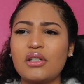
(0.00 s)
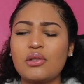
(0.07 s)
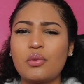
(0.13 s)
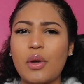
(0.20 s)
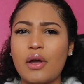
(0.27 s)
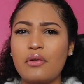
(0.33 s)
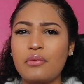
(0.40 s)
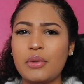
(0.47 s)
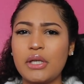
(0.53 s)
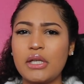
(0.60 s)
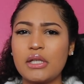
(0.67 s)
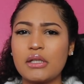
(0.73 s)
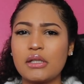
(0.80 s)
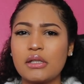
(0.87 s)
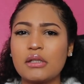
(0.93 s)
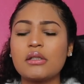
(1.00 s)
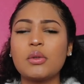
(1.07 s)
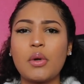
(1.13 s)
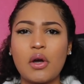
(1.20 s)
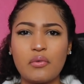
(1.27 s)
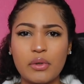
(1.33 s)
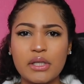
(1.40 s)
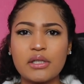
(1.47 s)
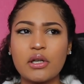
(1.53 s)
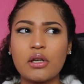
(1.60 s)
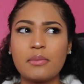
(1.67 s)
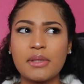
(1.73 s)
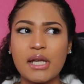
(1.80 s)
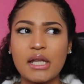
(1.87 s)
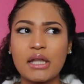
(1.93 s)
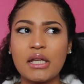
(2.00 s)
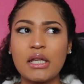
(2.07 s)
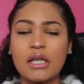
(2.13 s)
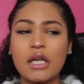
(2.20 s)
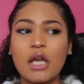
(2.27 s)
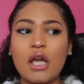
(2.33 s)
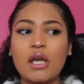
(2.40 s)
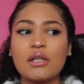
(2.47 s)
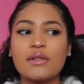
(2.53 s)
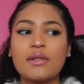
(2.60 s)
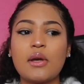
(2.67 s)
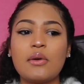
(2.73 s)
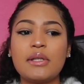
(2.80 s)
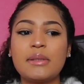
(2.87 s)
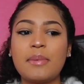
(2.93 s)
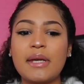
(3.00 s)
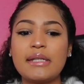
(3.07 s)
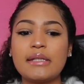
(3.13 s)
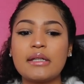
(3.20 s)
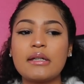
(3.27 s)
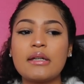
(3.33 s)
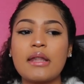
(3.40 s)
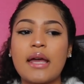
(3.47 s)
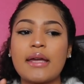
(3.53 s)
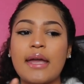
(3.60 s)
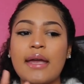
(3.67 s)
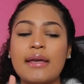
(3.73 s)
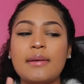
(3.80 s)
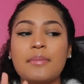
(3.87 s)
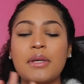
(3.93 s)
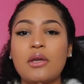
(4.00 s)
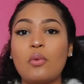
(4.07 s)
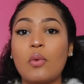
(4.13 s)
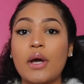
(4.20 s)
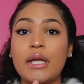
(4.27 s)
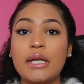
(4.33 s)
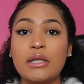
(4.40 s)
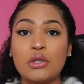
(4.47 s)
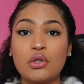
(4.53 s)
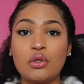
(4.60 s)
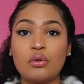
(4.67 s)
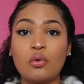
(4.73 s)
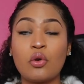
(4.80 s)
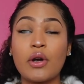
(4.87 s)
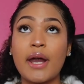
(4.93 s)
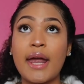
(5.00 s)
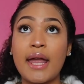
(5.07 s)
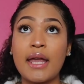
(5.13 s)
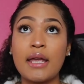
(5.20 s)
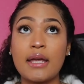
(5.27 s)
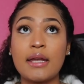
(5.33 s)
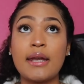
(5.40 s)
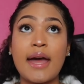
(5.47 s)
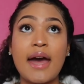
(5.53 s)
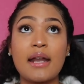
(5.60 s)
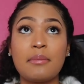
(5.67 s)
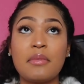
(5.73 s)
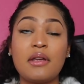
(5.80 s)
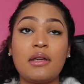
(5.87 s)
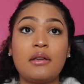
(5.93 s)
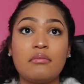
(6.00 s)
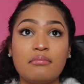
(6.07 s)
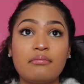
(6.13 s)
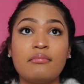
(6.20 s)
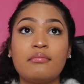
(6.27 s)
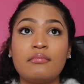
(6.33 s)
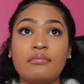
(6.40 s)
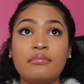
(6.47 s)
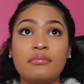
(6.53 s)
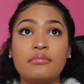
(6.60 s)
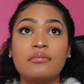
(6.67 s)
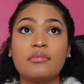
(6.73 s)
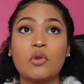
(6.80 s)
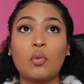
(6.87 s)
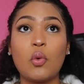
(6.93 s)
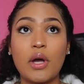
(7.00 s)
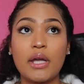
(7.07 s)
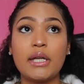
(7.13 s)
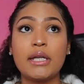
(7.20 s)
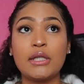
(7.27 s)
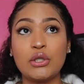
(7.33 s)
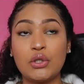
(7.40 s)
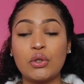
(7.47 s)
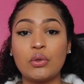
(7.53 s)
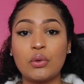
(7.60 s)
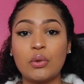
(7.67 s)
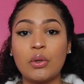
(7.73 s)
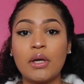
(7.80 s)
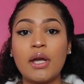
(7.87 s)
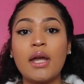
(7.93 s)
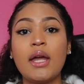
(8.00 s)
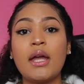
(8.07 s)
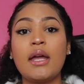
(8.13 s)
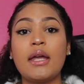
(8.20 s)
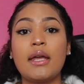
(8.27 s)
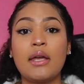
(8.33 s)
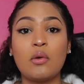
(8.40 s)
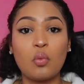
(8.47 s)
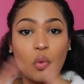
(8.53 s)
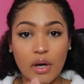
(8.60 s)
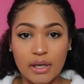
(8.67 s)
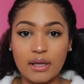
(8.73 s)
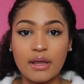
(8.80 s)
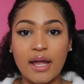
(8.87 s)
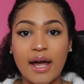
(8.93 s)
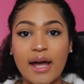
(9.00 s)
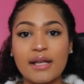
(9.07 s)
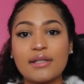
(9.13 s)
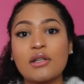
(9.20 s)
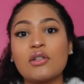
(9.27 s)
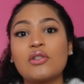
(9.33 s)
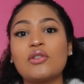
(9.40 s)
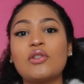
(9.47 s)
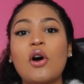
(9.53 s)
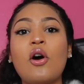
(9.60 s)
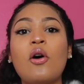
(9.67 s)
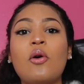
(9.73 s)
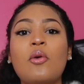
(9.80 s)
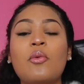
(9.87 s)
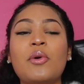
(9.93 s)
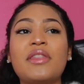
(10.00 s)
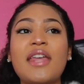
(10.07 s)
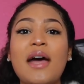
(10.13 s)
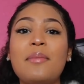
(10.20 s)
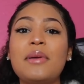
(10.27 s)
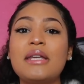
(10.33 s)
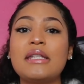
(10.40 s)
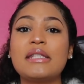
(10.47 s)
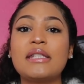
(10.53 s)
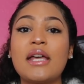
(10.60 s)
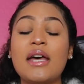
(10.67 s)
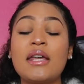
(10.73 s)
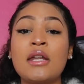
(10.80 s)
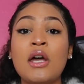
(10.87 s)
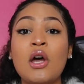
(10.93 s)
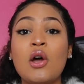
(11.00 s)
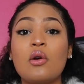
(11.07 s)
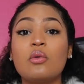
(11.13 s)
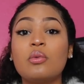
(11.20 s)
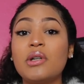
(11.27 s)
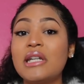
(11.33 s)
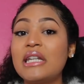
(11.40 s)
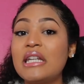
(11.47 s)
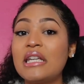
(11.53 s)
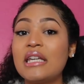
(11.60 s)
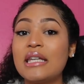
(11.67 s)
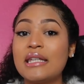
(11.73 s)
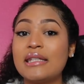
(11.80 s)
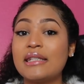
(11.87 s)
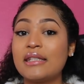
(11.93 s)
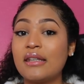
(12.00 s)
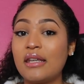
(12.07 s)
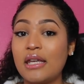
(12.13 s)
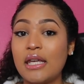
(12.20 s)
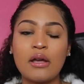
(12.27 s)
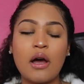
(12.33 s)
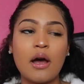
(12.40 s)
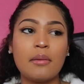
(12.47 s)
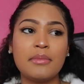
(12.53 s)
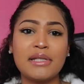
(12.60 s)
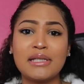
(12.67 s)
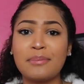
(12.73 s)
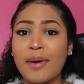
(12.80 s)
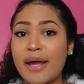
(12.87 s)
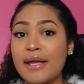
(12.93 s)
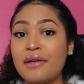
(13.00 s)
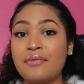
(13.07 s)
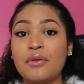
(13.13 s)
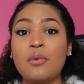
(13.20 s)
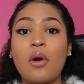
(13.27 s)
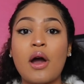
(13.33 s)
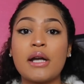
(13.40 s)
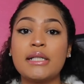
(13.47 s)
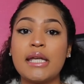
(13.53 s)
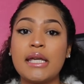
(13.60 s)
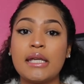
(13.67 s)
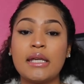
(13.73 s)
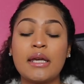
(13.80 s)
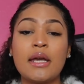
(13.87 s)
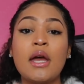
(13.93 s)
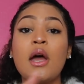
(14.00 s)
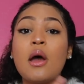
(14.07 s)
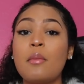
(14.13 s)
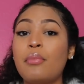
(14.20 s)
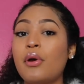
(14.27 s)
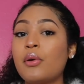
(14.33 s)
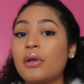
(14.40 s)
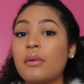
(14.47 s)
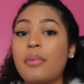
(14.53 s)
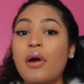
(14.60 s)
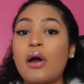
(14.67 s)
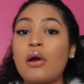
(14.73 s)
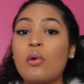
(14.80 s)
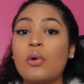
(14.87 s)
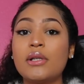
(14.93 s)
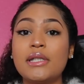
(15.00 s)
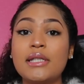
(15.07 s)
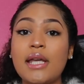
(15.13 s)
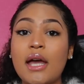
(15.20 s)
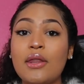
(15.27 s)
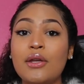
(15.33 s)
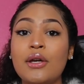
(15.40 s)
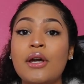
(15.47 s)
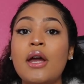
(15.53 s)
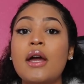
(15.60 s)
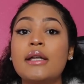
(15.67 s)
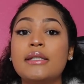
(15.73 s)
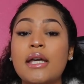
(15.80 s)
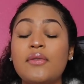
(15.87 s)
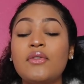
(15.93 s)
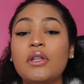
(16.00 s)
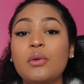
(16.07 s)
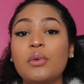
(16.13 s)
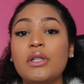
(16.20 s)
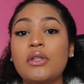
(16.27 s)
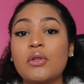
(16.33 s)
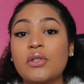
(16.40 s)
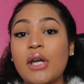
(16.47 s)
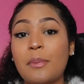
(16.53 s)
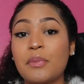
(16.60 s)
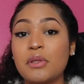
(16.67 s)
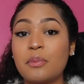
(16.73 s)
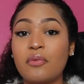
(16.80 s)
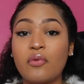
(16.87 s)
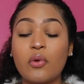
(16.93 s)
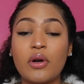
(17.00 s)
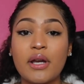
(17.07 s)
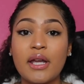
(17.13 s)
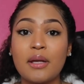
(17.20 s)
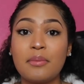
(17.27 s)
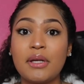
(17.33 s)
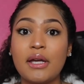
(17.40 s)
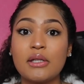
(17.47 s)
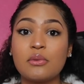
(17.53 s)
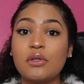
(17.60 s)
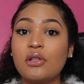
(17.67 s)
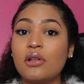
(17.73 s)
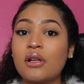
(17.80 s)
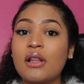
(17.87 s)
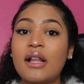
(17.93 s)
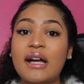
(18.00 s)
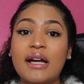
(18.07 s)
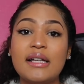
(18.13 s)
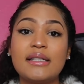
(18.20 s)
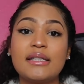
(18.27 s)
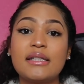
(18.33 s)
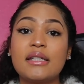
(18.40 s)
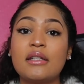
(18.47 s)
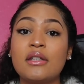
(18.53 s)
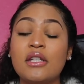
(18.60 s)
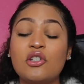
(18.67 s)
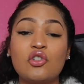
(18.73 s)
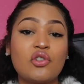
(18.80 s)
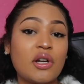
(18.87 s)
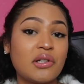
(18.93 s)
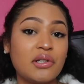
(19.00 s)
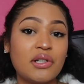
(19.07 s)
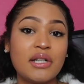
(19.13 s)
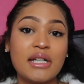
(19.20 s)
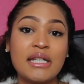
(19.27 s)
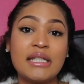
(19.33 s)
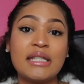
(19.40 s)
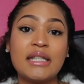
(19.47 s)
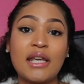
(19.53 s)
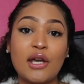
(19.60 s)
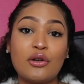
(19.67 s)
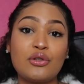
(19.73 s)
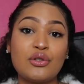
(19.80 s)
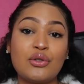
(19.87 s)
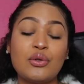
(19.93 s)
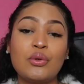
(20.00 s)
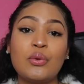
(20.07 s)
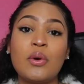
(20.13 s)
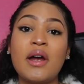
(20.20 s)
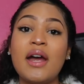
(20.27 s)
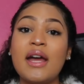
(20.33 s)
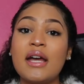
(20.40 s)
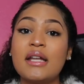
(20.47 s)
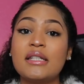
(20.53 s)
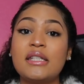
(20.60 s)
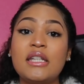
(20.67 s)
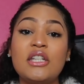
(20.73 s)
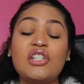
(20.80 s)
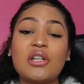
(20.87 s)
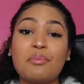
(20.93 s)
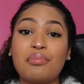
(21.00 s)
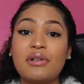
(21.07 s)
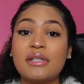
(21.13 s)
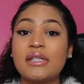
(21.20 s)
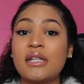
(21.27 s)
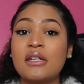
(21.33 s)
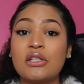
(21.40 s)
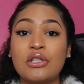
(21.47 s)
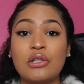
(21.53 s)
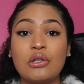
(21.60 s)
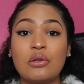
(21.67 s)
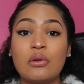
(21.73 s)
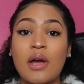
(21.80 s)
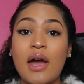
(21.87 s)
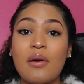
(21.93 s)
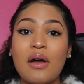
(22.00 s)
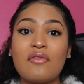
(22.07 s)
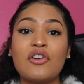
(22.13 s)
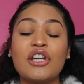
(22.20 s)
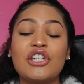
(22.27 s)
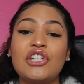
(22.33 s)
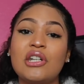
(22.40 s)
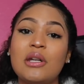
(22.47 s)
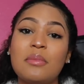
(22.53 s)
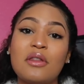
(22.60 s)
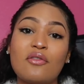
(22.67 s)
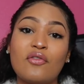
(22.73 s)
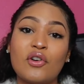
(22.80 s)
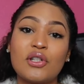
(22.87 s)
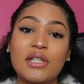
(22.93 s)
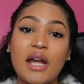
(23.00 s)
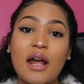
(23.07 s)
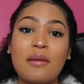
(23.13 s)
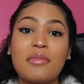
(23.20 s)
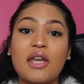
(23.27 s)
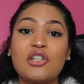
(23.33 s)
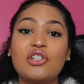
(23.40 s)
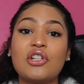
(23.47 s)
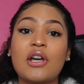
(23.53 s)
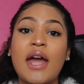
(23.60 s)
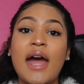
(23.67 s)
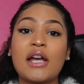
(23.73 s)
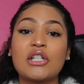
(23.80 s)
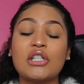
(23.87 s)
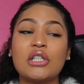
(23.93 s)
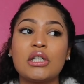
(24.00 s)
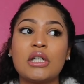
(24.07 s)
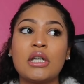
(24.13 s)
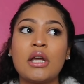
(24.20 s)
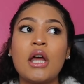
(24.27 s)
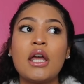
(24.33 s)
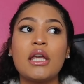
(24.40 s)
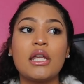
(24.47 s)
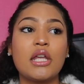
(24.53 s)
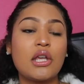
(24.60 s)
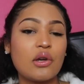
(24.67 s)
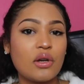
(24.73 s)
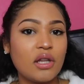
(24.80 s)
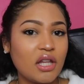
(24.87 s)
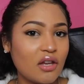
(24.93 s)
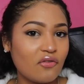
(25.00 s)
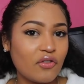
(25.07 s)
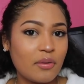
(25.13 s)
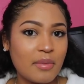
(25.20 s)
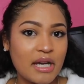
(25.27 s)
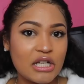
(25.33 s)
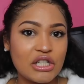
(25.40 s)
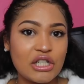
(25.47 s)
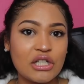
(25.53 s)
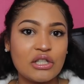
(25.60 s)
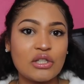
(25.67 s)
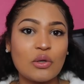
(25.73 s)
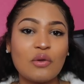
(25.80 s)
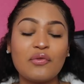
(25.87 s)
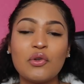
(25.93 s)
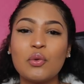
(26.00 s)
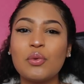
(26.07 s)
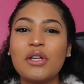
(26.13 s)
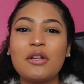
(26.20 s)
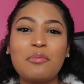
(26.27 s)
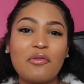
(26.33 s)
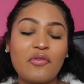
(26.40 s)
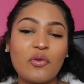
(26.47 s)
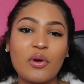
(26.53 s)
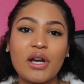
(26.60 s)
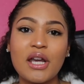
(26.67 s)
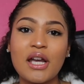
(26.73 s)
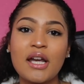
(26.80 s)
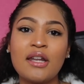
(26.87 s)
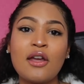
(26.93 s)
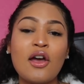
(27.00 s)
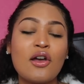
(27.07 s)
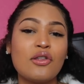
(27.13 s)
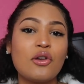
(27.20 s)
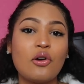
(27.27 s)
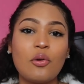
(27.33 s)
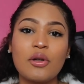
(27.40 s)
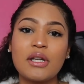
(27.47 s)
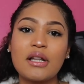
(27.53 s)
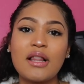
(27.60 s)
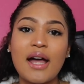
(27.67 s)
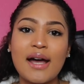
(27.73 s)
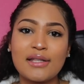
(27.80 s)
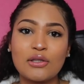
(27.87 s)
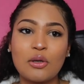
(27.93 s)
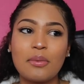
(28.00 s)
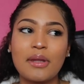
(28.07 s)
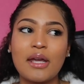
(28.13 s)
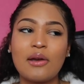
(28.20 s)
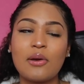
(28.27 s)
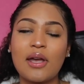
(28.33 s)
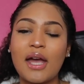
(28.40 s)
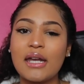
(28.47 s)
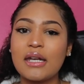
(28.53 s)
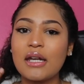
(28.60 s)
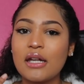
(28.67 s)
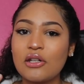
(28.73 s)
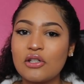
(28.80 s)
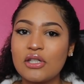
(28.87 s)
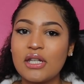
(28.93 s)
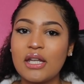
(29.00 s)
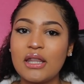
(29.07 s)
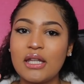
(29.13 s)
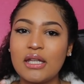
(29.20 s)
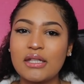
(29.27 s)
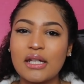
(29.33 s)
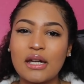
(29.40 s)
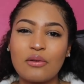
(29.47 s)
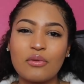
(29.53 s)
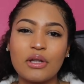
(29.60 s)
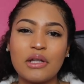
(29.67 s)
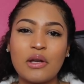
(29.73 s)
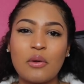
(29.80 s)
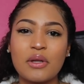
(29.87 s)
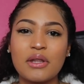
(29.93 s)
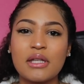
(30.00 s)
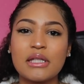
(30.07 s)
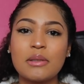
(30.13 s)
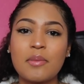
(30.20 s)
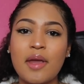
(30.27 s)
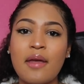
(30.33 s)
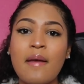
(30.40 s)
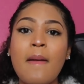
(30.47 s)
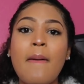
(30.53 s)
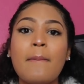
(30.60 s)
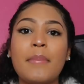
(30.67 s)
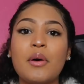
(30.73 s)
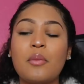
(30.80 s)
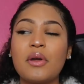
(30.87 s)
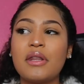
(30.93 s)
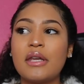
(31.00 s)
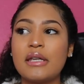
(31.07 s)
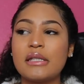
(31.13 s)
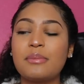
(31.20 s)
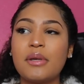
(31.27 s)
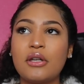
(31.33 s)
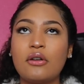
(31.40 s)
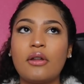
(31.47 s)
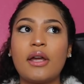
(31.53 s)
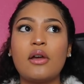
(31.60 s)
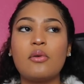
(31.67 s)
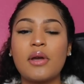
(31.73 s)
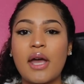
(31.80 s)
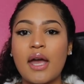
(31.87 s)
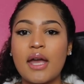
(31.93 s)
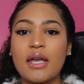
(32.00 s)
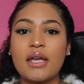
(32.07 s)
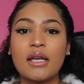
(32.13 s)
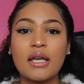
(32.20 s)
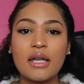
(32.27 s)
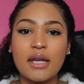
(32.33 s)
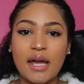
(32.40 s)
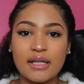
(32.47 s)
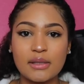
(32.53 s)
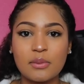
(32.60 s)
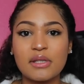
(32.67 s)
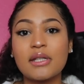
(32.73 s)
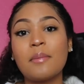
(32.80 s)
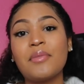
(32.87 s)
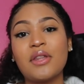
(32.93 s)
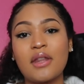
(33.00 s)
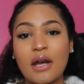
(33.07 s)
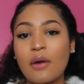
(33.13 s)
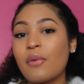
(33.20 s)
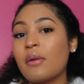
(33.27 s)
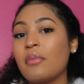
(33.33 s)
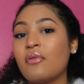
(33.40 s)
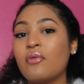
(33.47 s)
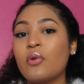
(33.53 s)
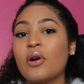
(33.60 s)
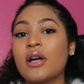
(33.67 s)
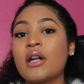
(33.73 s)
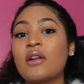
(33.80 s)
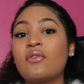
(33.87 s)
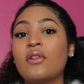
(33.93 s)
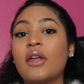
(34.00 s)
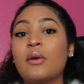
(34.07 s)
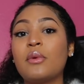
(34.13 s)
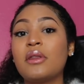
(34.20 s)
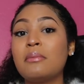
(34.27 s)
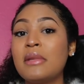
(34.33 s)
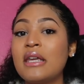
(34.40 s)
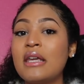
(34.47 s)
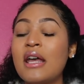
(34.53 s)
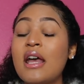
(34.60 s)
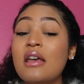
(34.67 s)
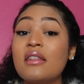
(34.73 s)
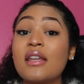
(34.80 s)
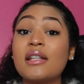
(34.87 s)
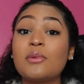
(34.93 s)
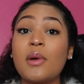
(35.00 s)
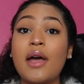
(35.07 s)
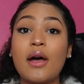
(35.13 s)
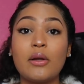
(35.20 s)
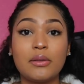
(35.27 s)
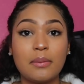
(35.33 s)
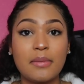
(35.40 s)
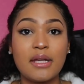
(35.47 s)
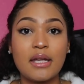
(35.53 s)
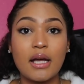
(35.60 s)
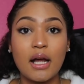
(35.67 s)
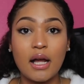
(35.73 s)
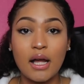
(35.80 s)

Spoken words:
12 week terms, I think. So it's basically like AMP 1 and 2, or A, anatomy 1 and 2. In one class. So with that being said, reading is key. Despite if you are taking it broken apart or together, definitely read those chapters beforehand, because when you're in class, the instructor is there to teach and present it to you. However, it shouldn't be the first time that you're actually hearing the information. So if you read beforehand, you'll go into class and you'll be like, okay, I didn't understand this, I didn't really know what this meant. But when they explain, you're like, okay, it connects with something that I read before. And I feel like with me, that's what helped me